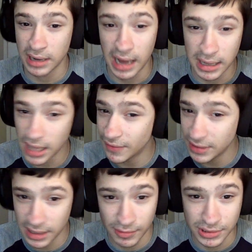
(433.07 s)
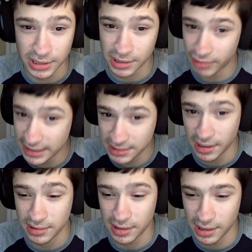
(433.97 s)
I love it. It was a great
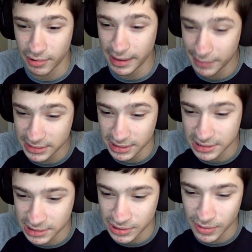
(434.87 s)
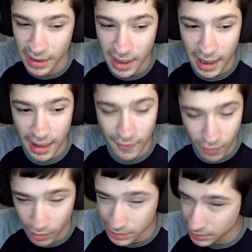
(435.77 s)
song, or a great beat to listen to, and of
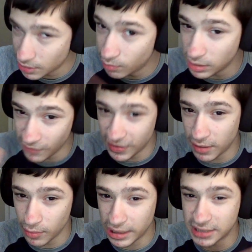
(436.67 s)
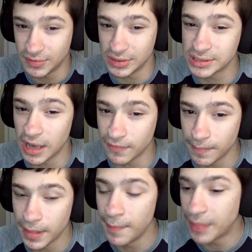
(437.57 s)
course, really fit in with the actual video itself.
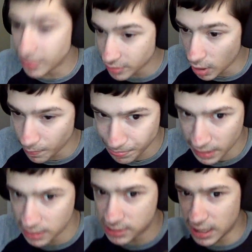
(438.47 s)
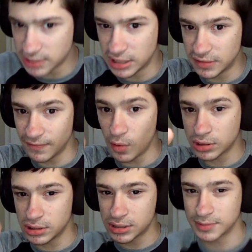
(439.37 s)
Nothing though. Let's get on to the
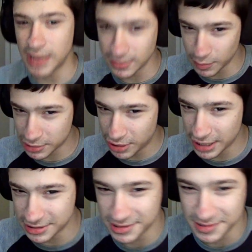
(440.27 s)
vocals lyrics themselves. No distractions.